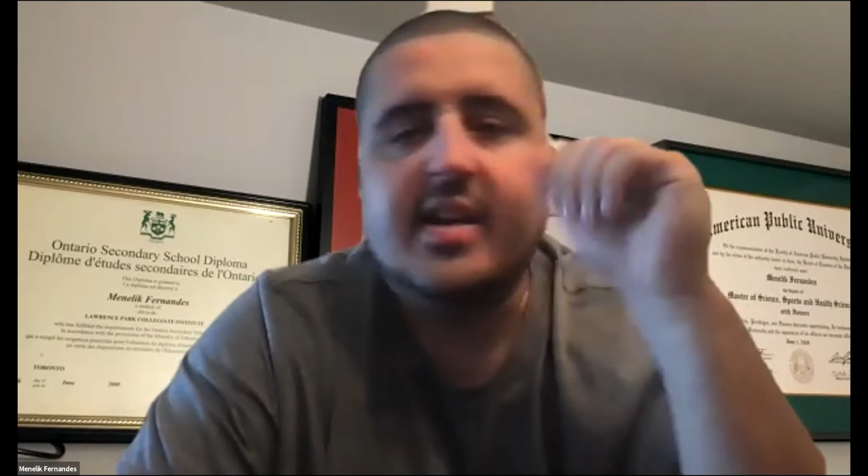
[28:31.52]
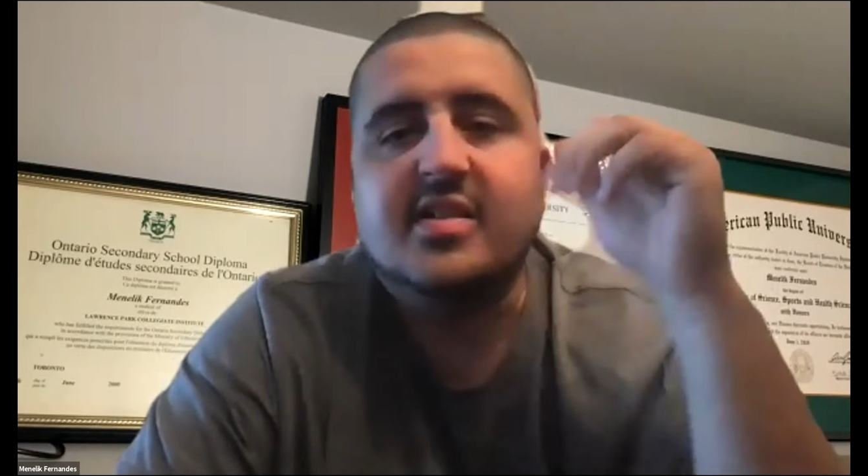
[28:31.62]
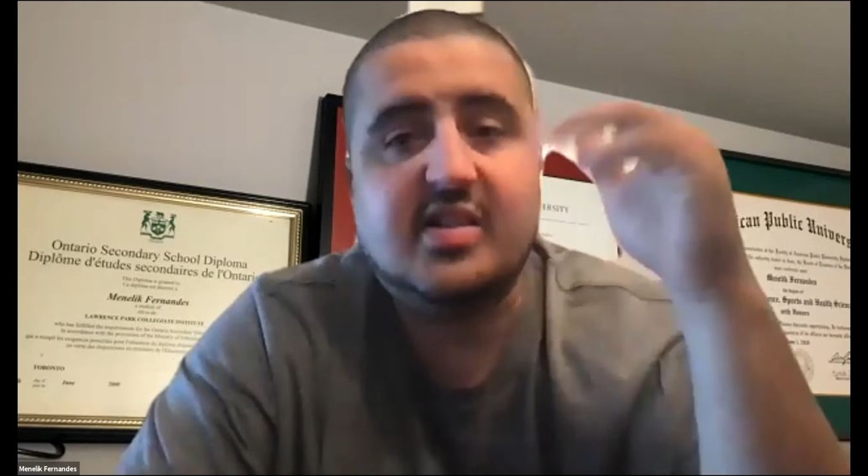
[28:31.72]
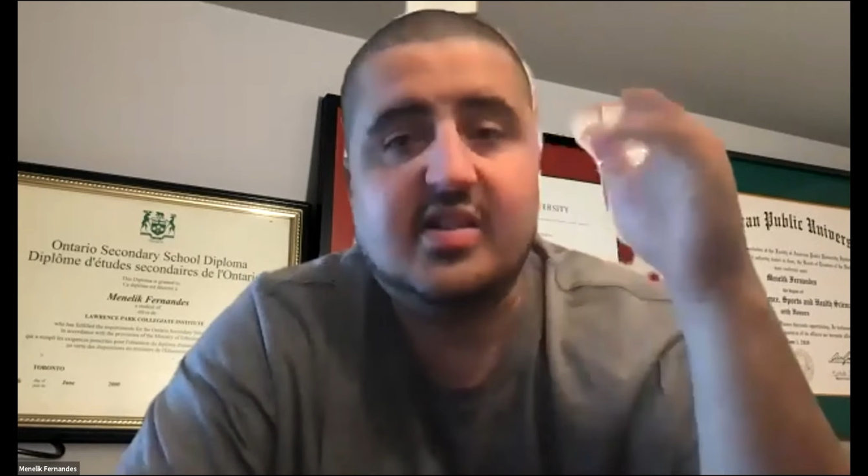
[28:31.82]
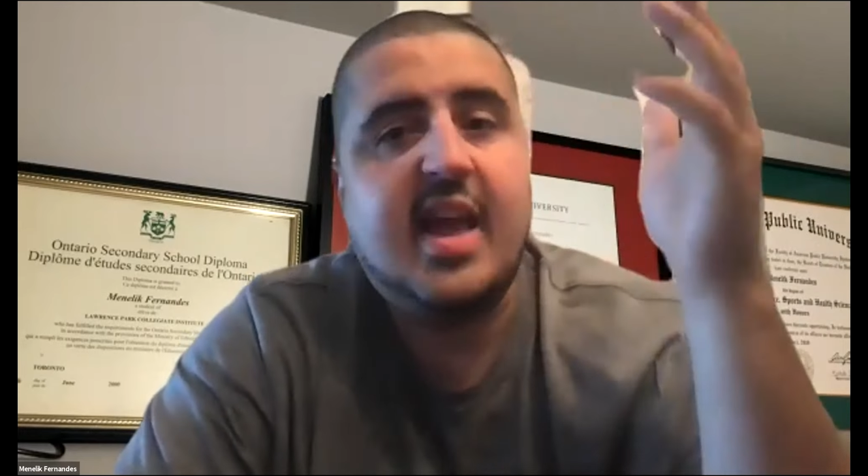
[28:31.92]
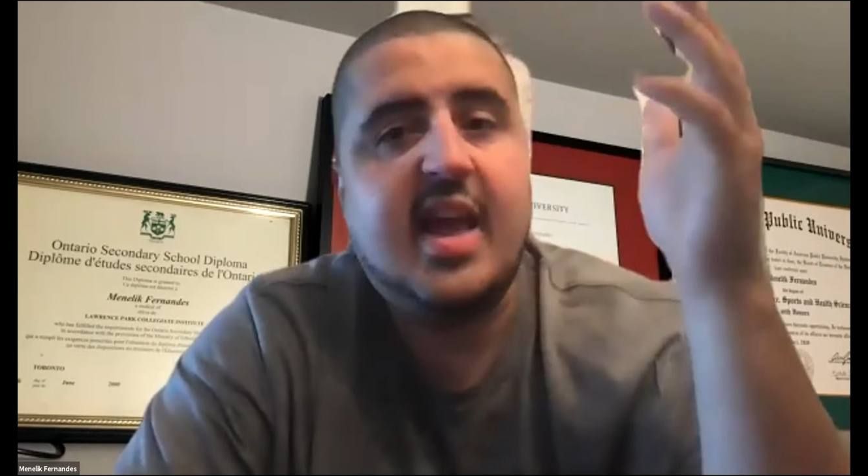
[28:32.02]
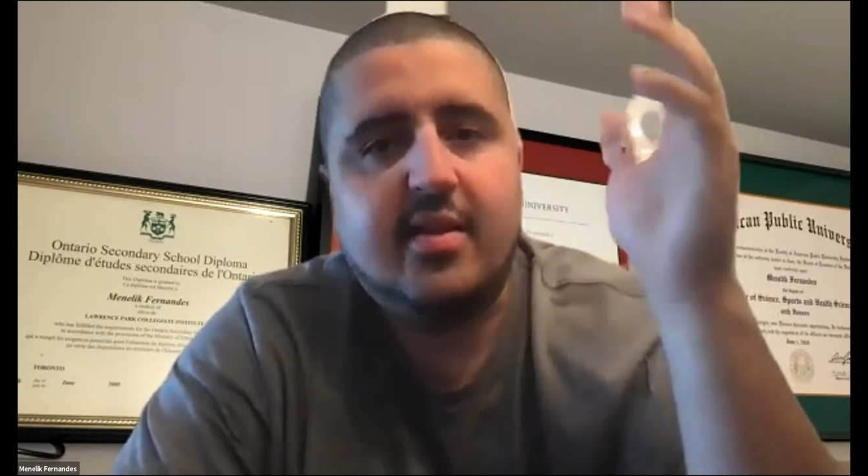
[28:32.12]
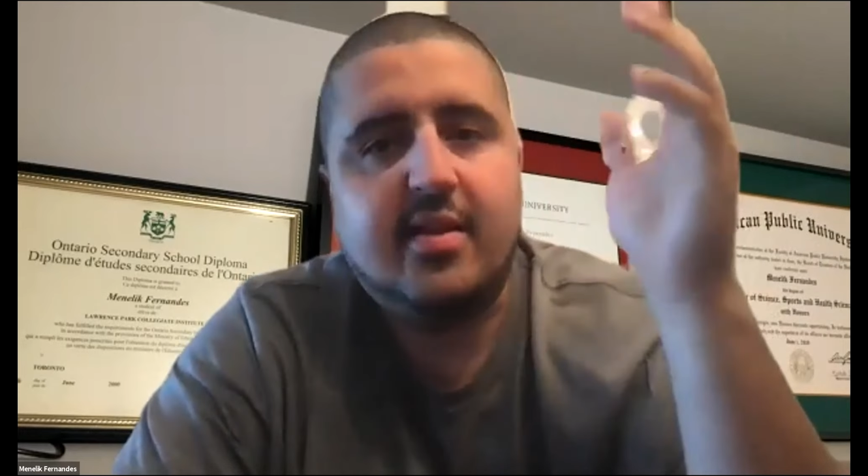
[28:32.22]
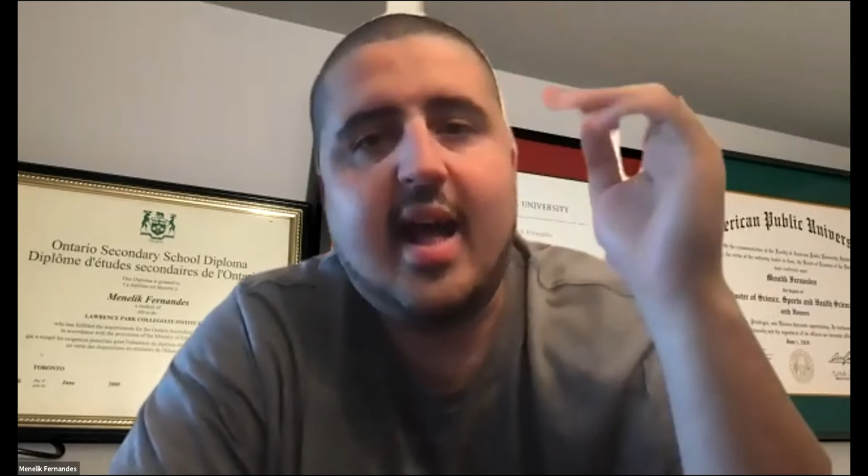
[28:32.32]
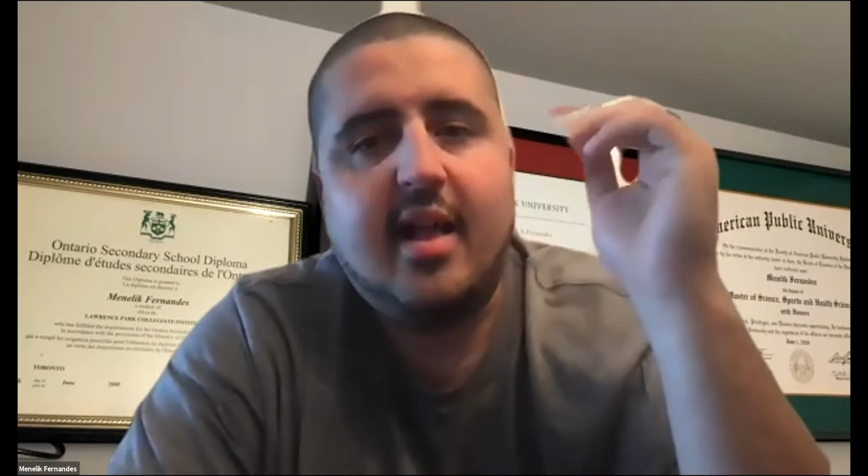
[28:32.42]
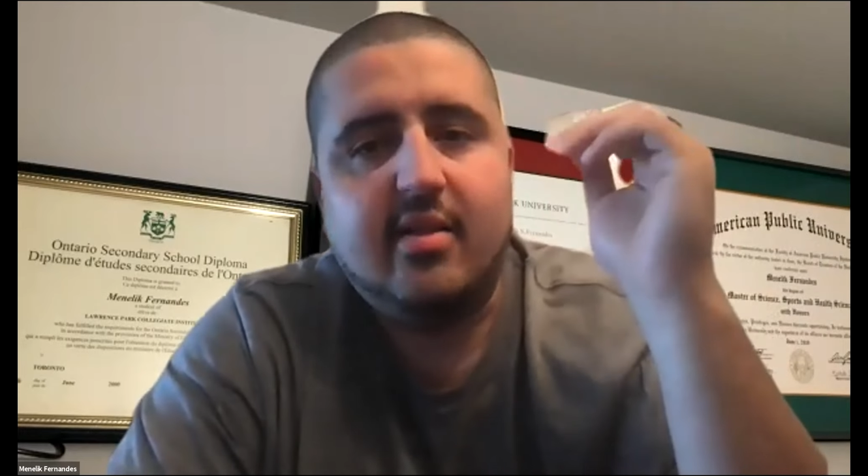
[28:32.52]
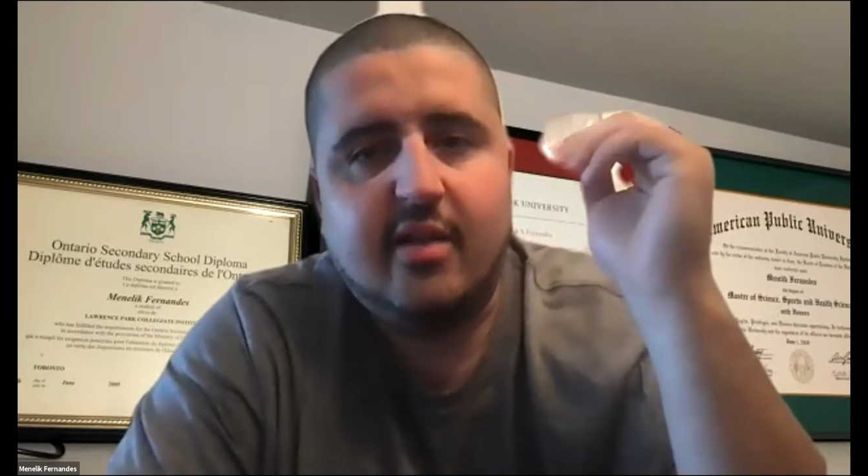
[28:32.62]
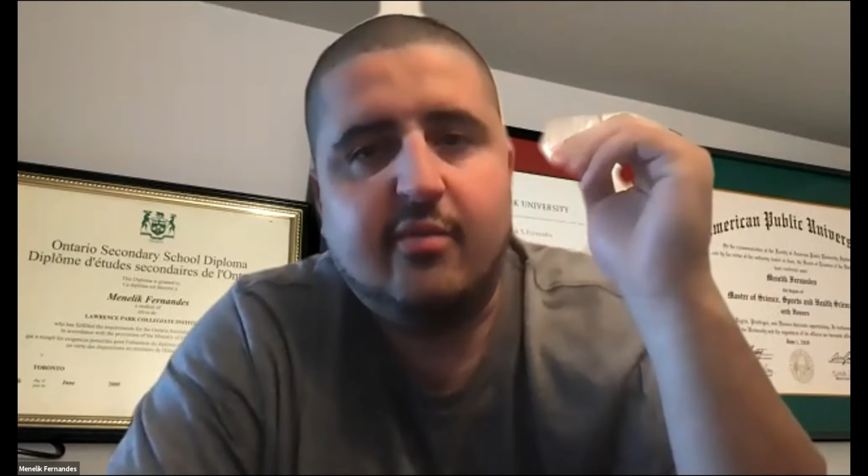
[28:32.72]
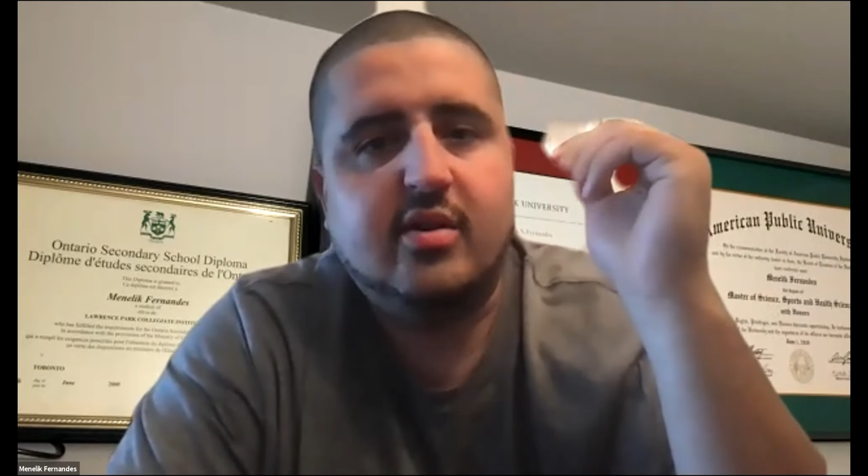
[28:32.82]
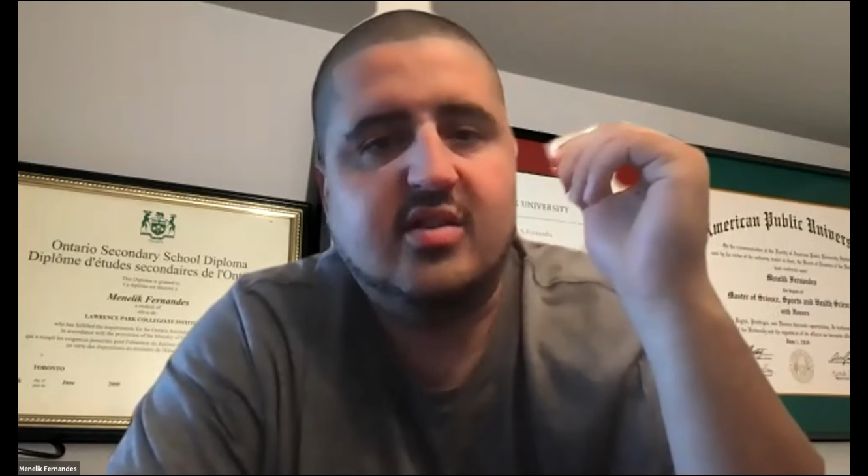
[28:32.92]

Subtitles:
is the same at that level